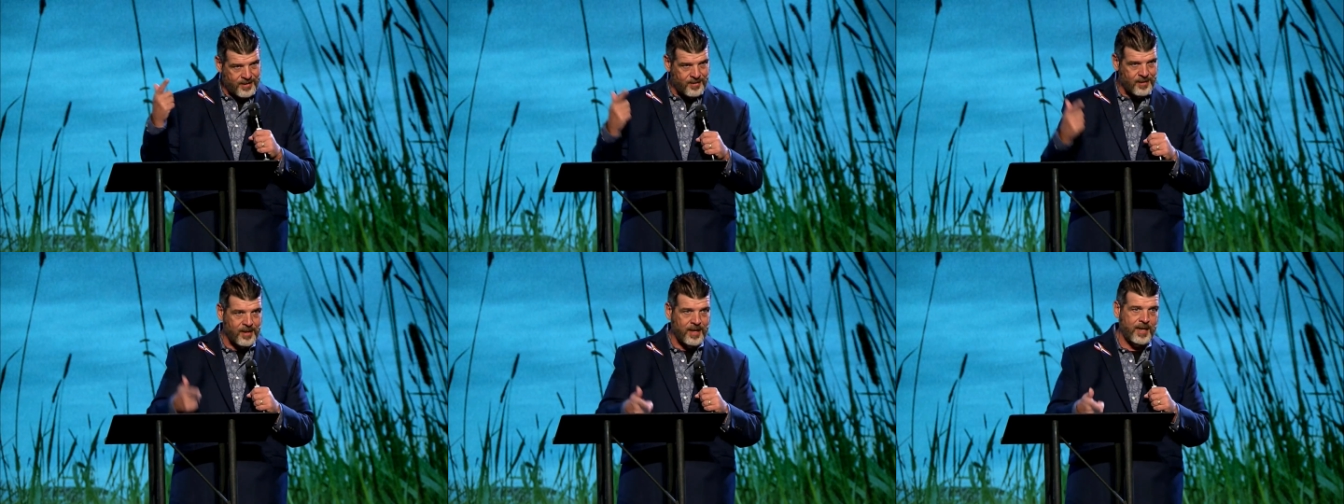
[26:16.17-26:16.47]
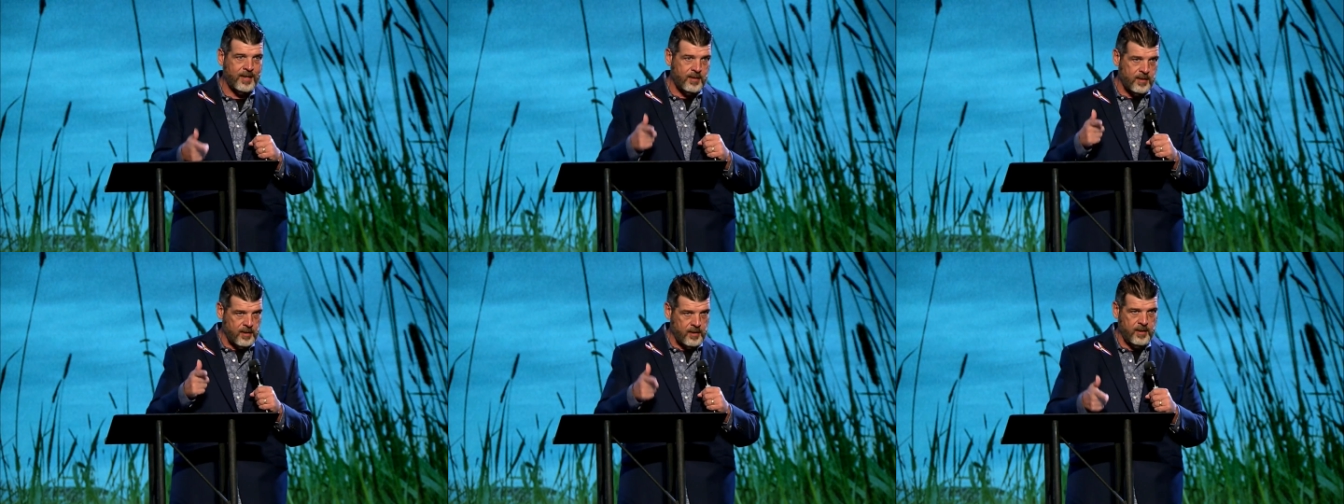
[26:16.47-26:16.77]
the
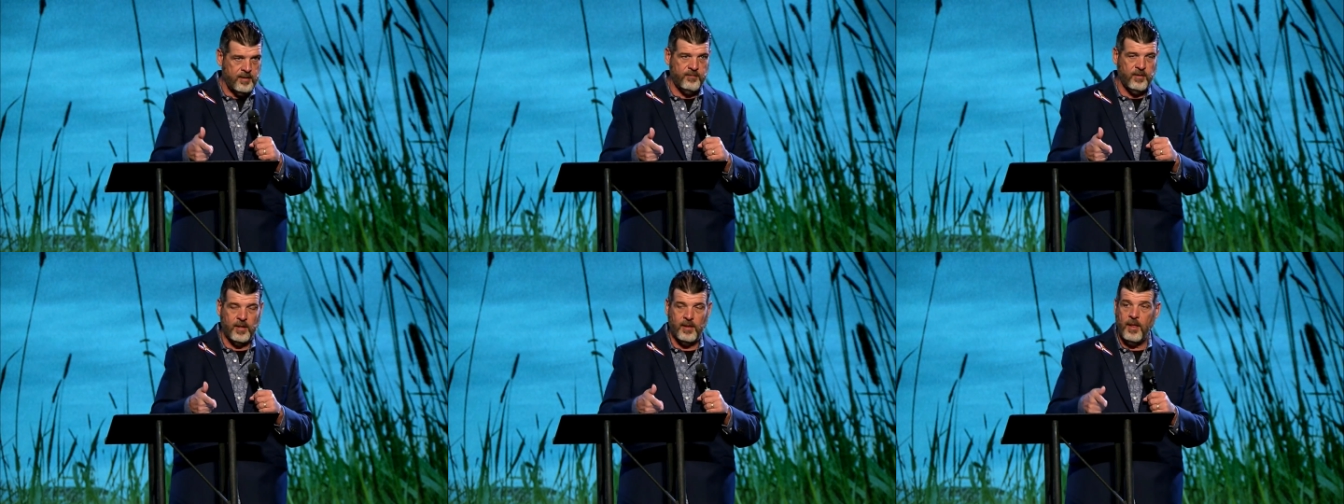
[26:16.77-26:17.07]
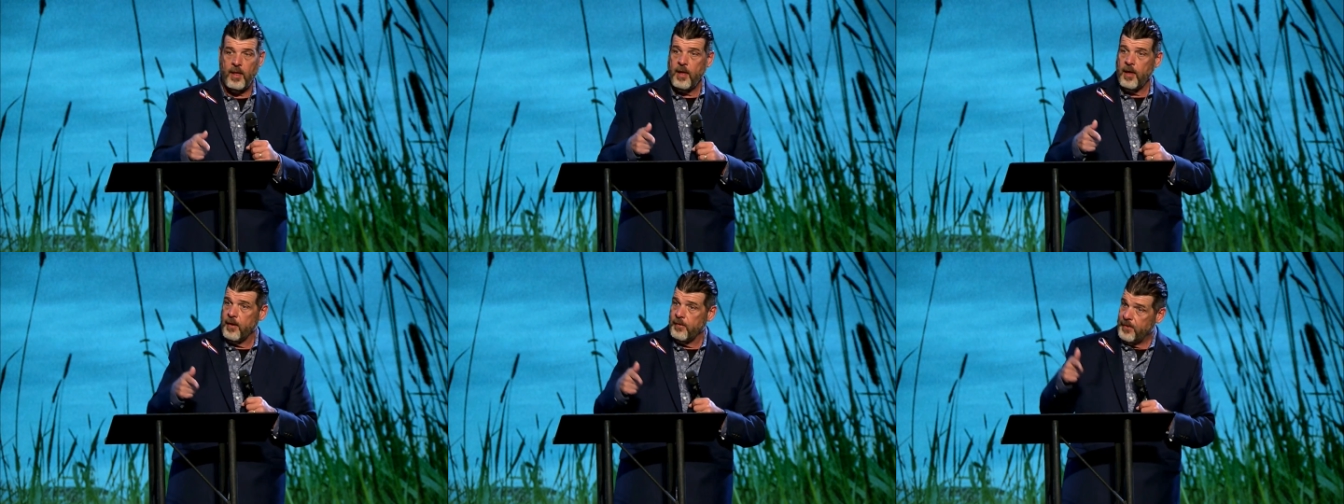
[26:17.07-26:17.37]
land of the living.
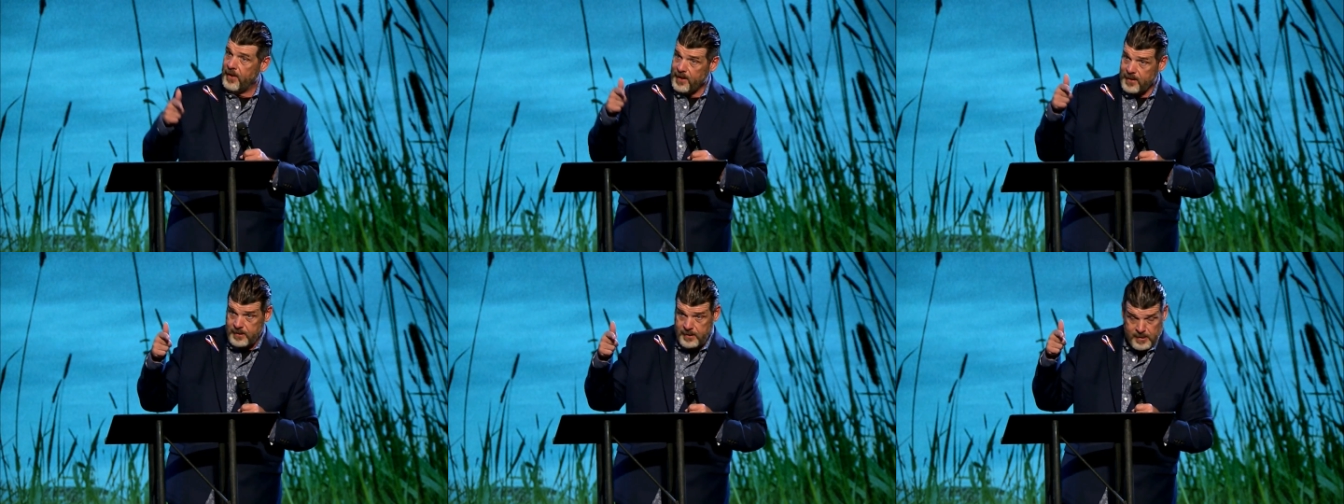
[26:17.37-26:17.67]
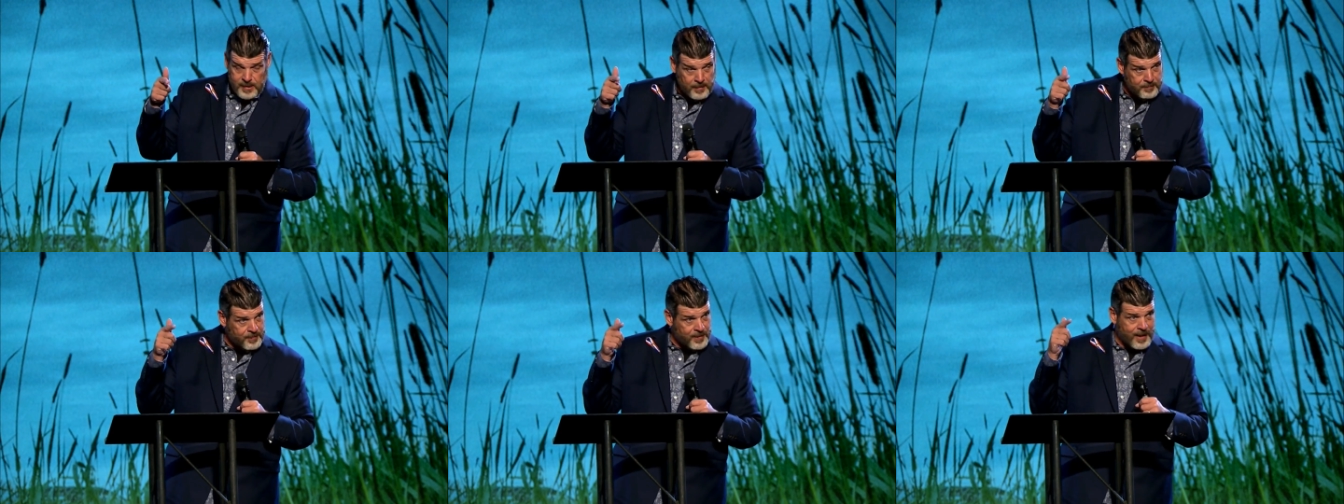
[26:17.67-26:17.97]
That is
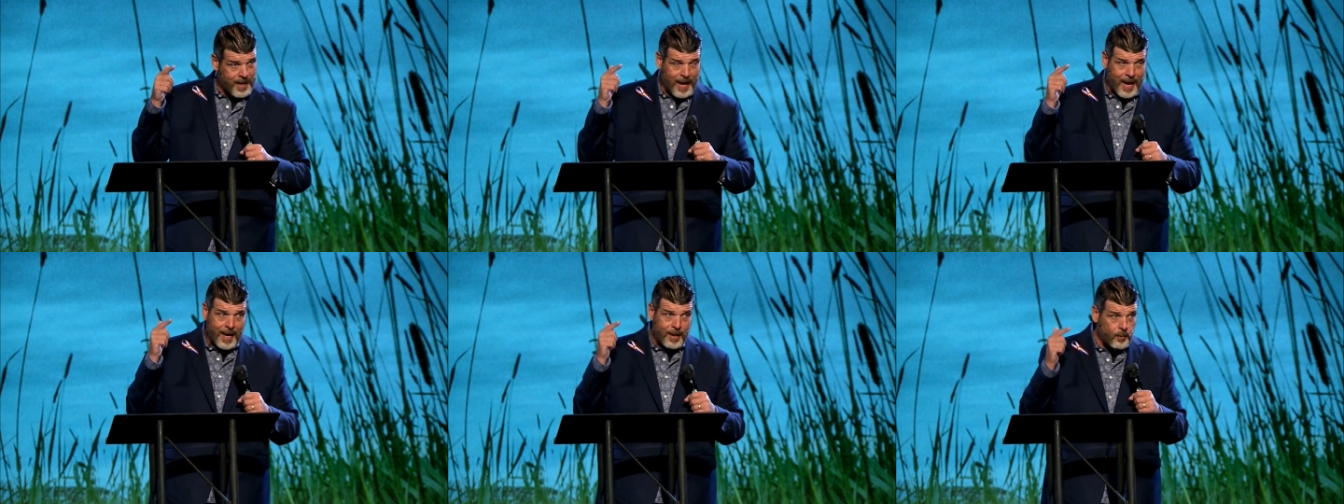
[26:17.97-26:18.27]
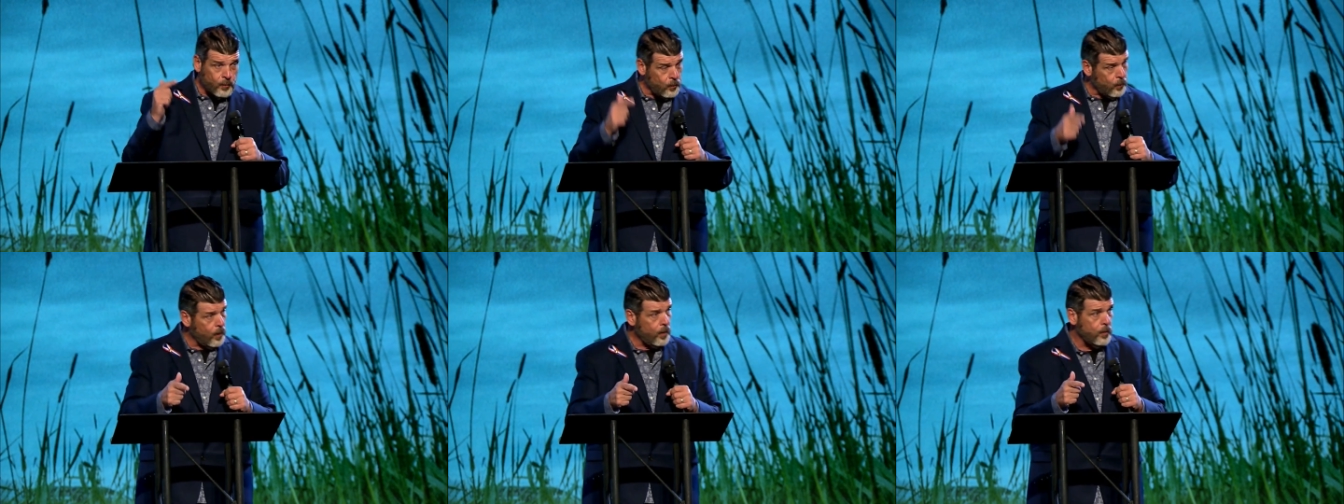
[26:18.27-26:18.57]
something I
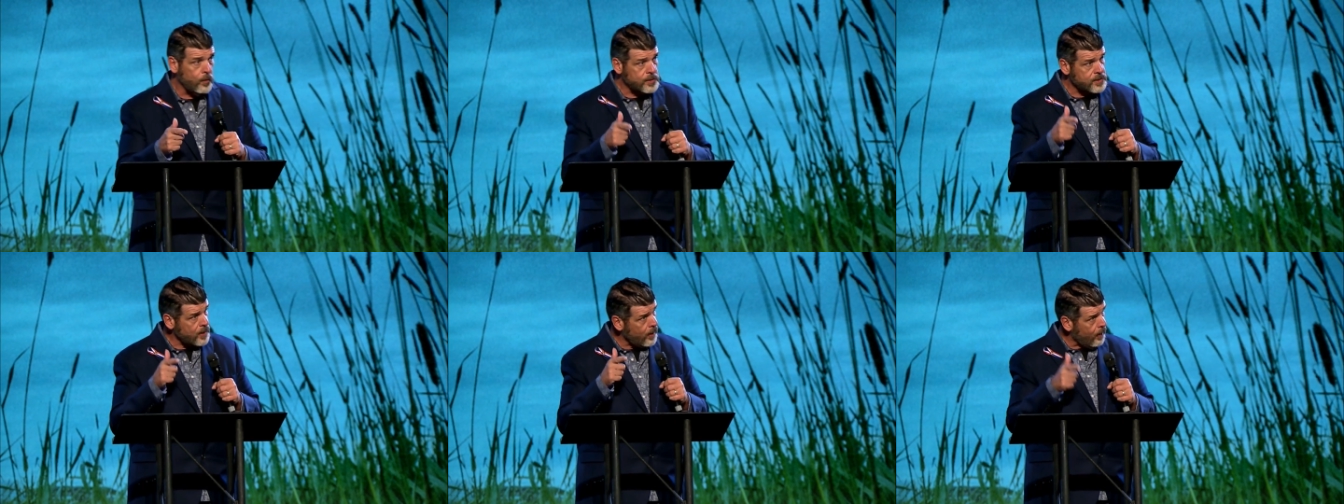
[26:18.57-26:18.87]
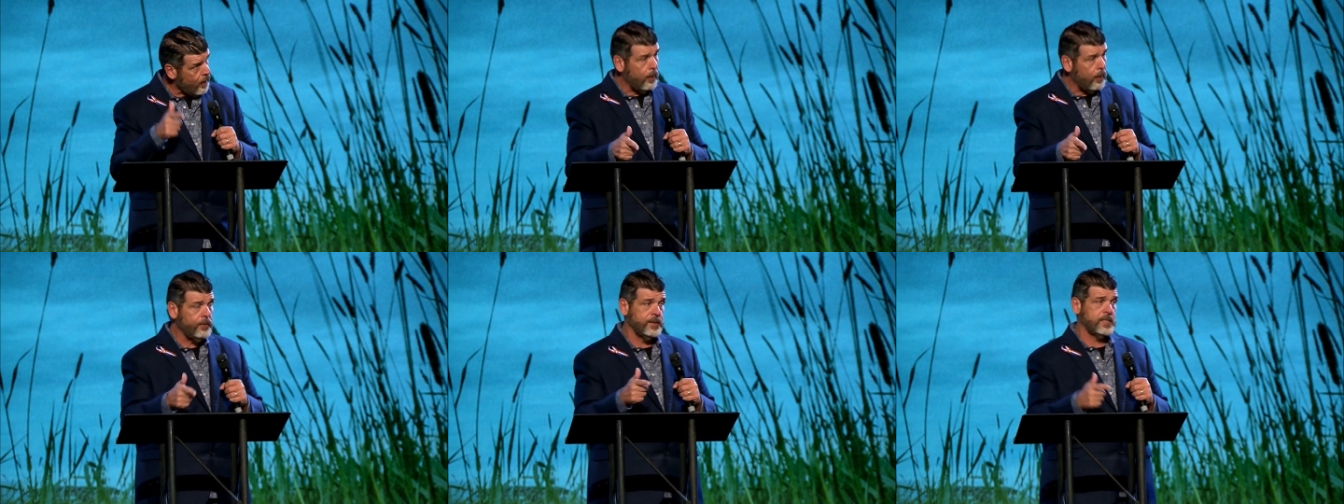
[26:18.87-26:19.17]
quote
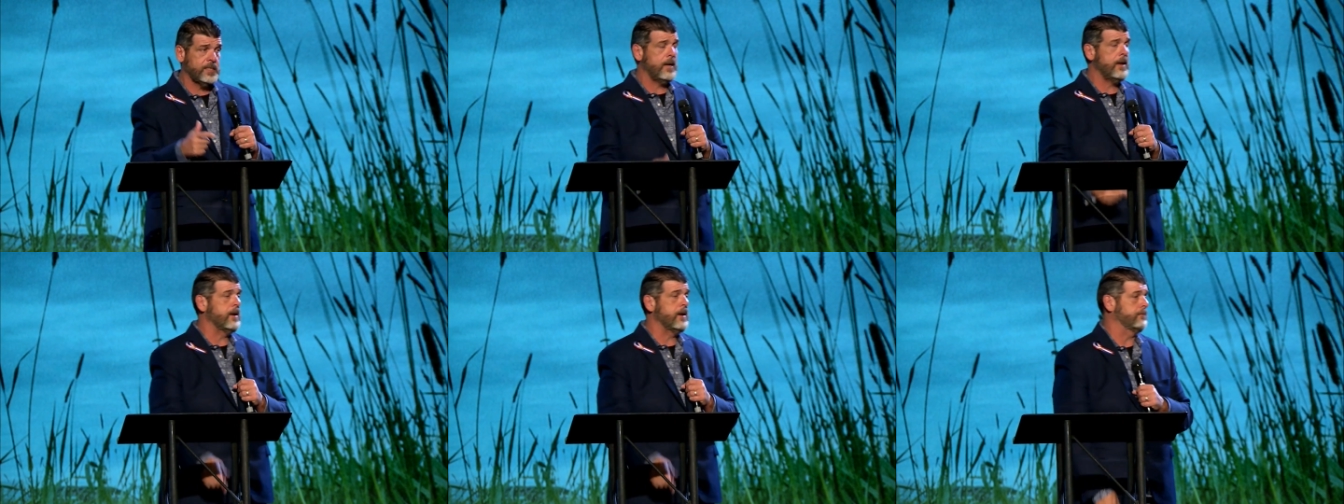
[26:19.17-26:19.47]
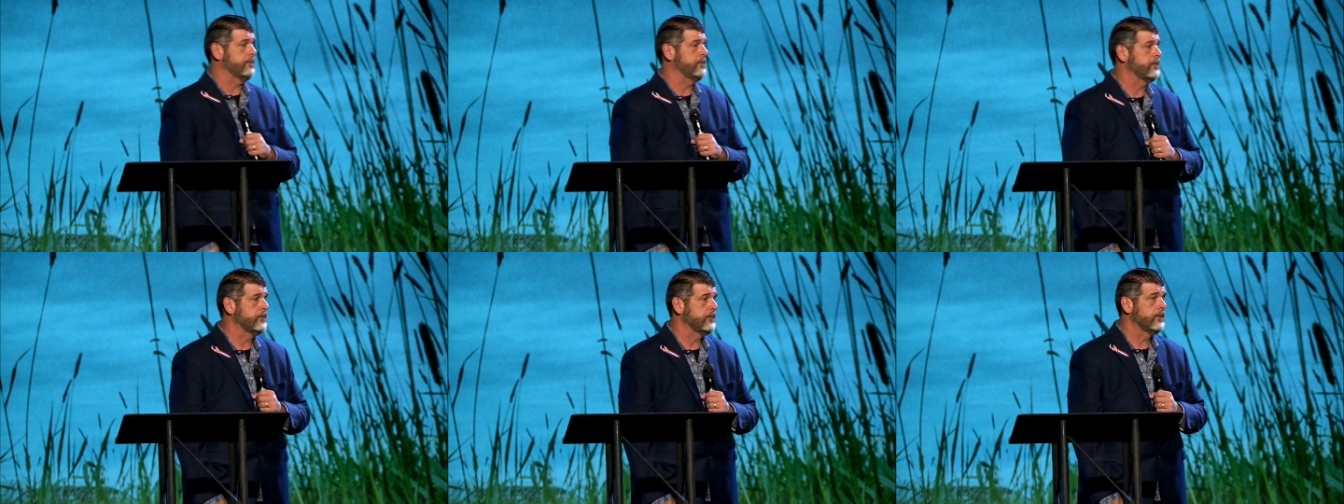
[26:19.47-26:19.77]
all the time.